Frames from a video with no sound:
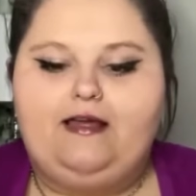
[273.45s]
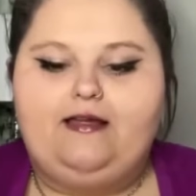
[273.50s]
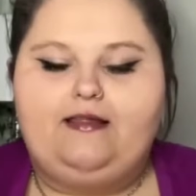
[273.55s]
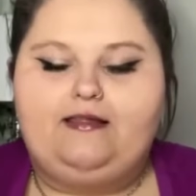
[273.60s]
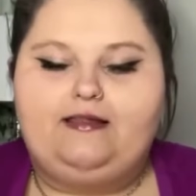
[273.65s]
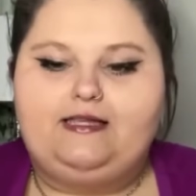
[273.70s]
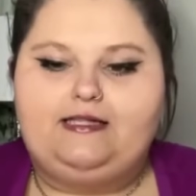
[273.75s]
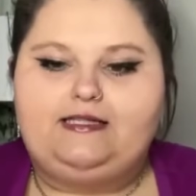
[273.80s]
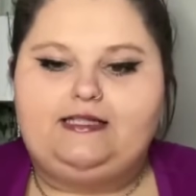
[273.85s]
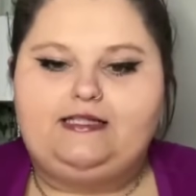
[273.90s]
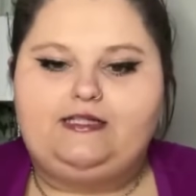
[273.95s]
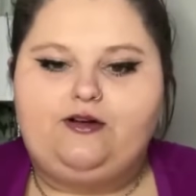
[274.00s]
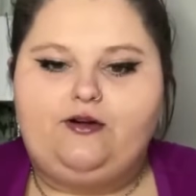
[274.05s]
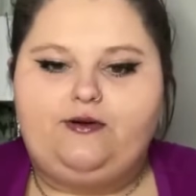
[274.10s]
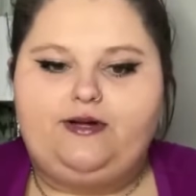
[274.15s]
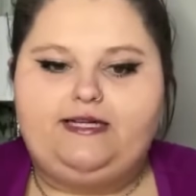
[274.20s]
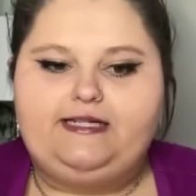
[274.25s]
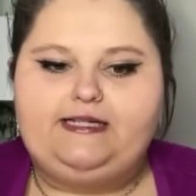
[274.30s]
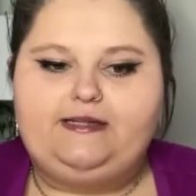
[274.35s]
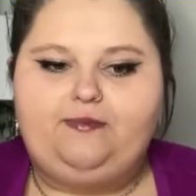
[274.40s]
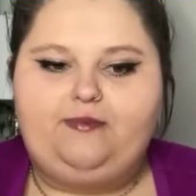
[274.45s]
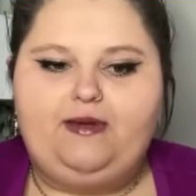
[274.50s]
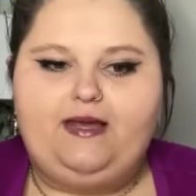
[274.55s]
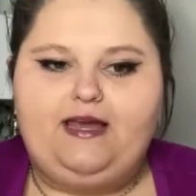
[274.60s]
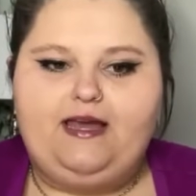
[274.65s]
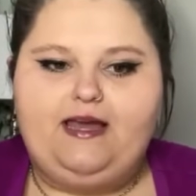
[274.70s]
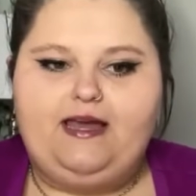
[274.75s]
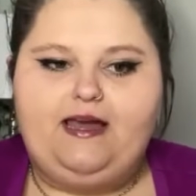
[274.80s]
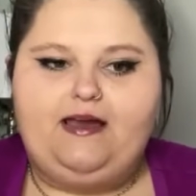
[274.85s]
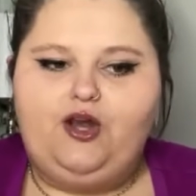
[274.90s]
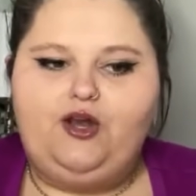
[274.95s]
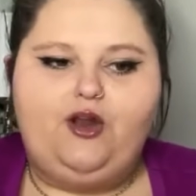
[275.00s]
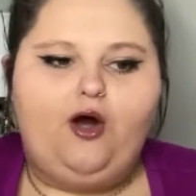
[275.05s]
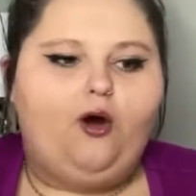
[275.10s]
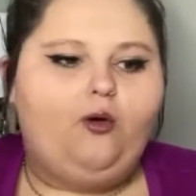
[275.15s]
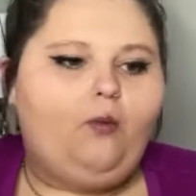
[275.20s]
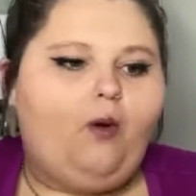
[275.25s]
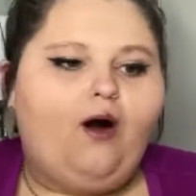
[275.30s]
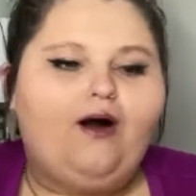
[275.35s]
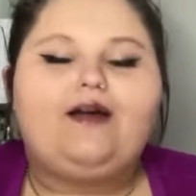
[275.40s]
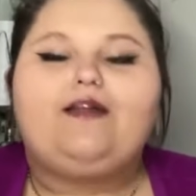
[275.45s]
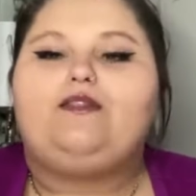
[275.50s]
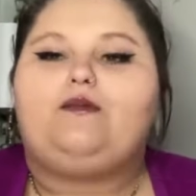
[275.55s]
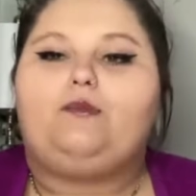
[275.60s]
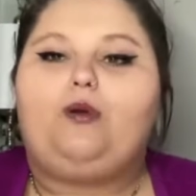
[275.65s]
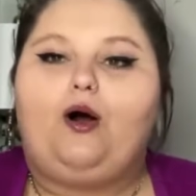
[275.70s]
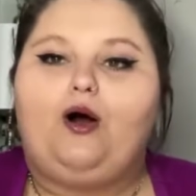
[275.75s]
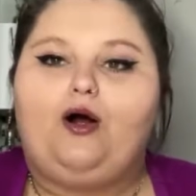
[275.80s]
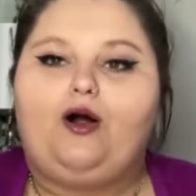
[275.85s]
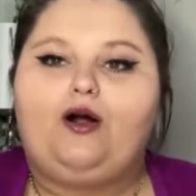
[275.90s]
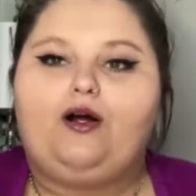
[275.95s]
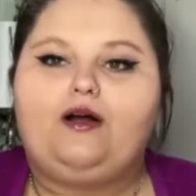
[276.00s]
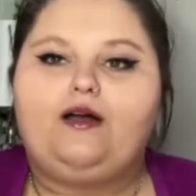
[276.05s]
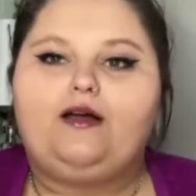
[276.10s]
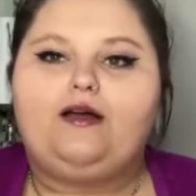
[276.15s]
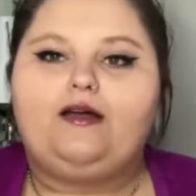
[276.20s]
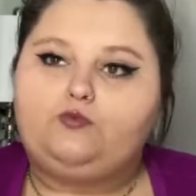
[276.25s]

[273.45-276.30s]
This is going to be no walk in the park.